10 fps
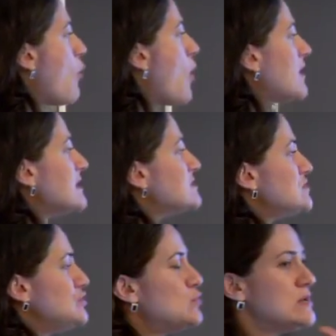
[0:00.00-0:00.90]
What
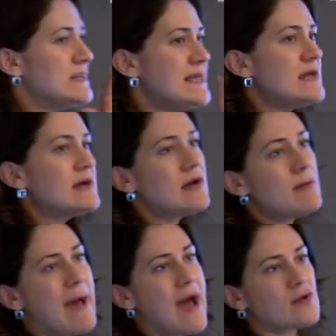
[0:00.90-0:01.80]
is unique
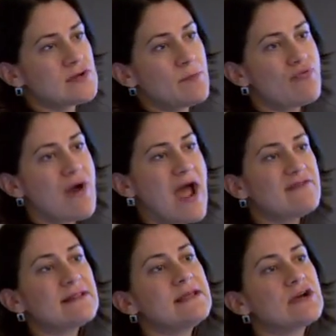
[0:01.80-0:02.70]
about
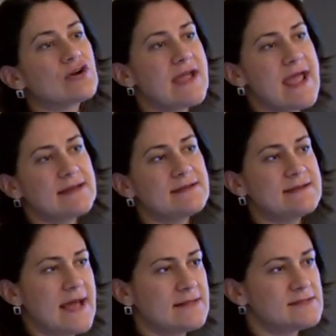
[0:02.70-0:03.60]
privately created
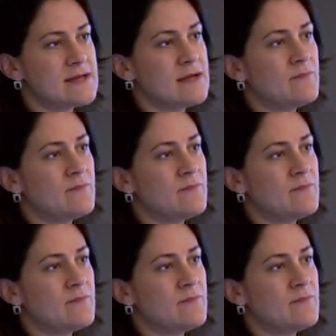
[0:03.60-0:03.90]
debt